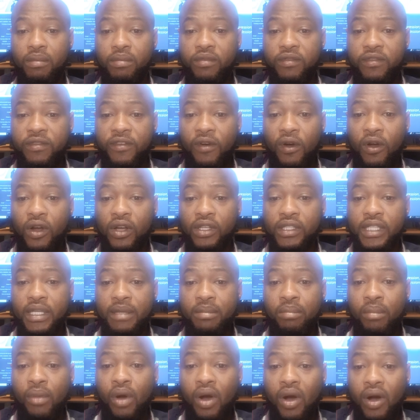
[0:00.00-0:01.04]
focusing
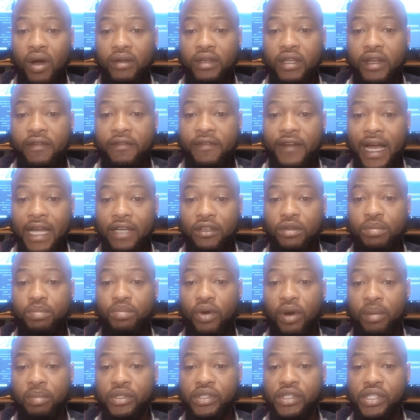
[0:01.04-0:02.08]
more on the value
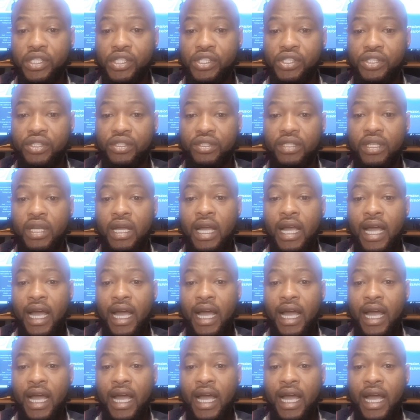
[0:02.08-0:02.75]
proposition